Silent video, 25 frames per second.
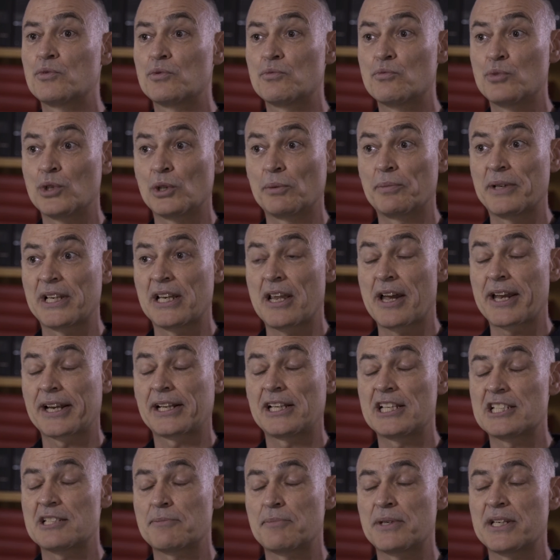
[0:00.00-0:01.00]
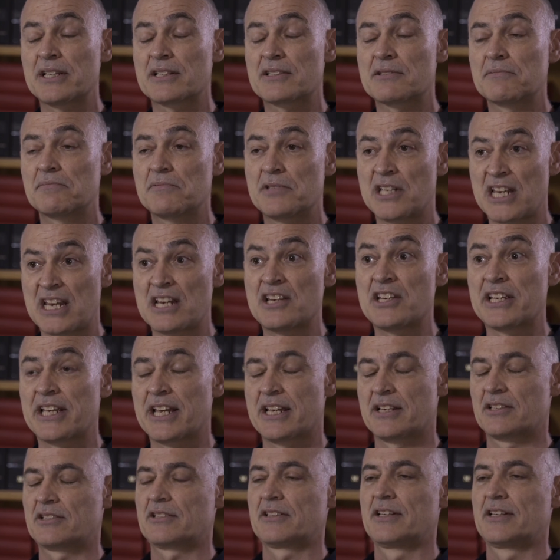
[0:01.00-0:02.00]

will be likely to be needing it.